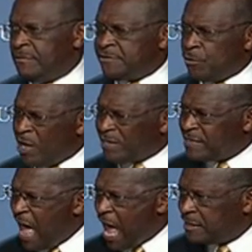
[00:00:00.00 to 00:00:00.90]
He said, what's
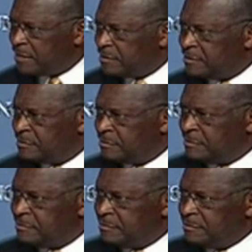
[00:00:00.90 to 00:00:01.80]
that?
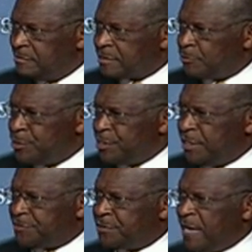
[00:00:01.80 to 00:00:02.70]
I said, when you
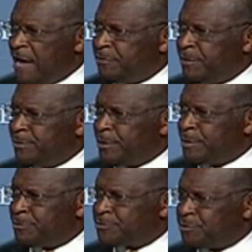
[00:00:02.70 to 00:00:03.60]
get to life, liberty,
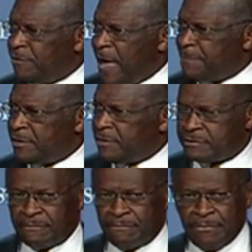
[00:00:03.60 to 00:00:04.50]
and the pursuit of
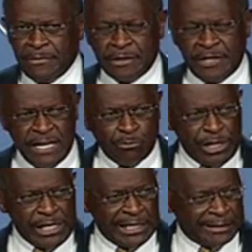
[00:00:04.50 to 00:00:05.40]
happiness, keep
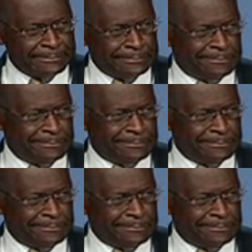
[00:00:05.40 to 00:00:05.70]
reading.